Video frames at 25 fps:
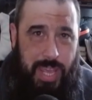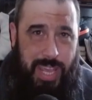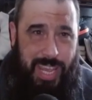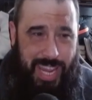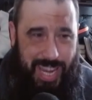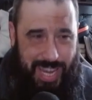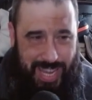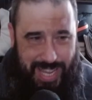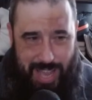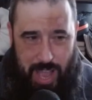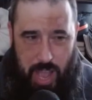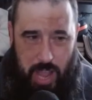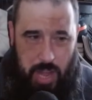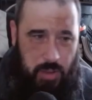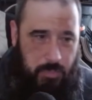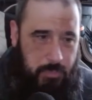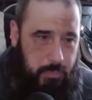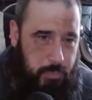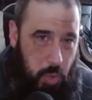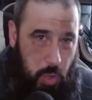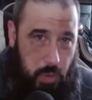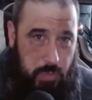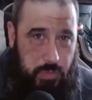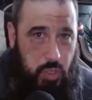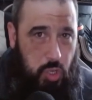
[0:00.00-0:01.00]
He kind of
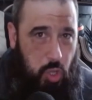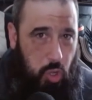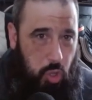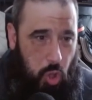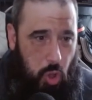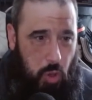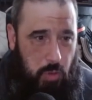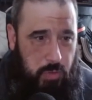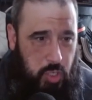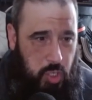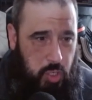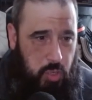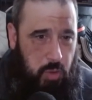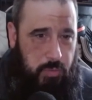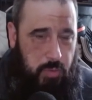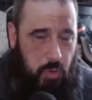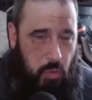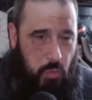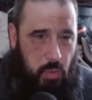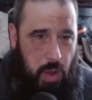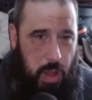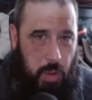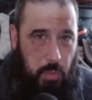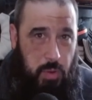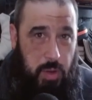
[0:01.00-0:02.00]
buffs a lot of stuff
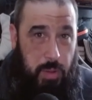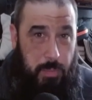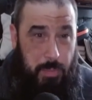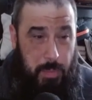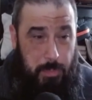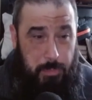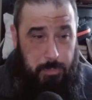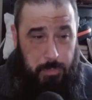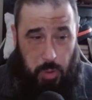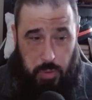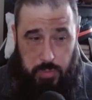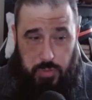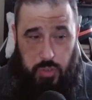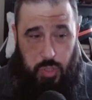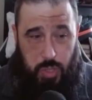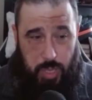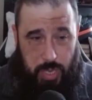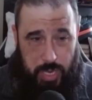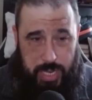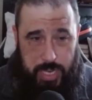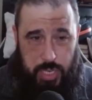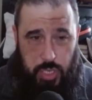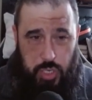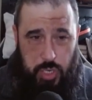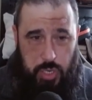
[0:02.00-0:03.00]
around him and buffs the
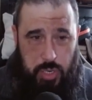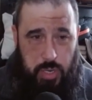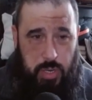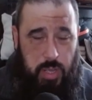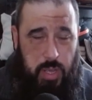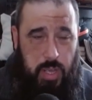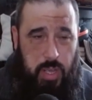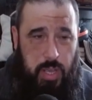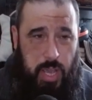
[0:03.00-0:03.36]
Legion